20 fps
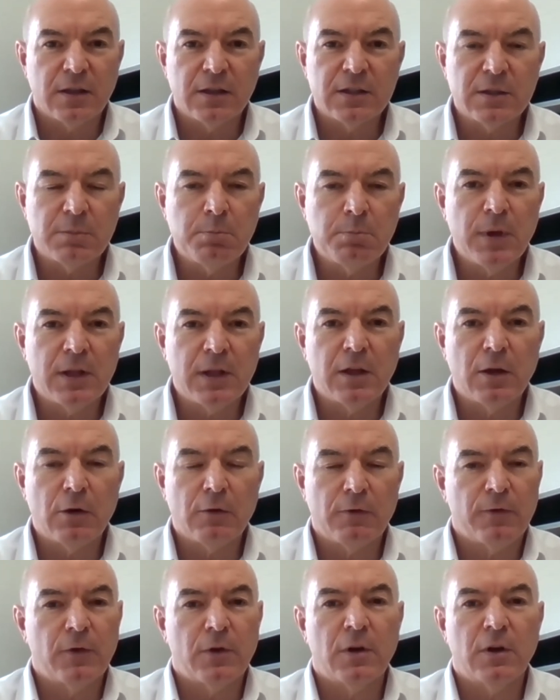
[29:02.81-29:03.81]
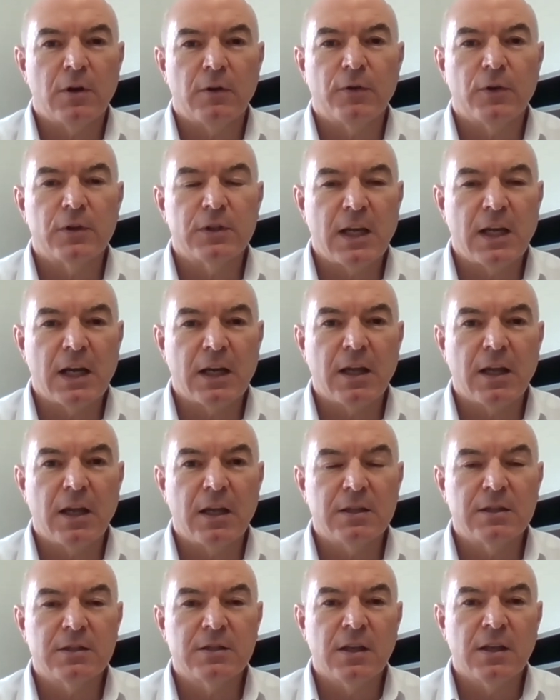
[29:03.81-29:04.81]
It's been there for
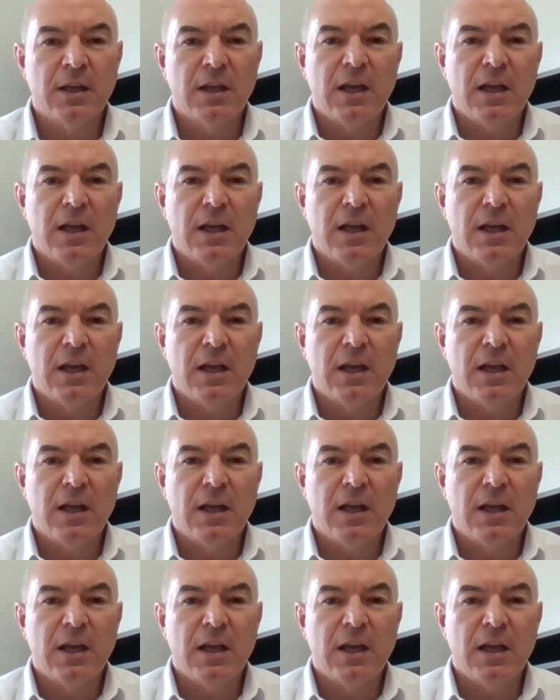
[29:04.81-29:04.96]
decades,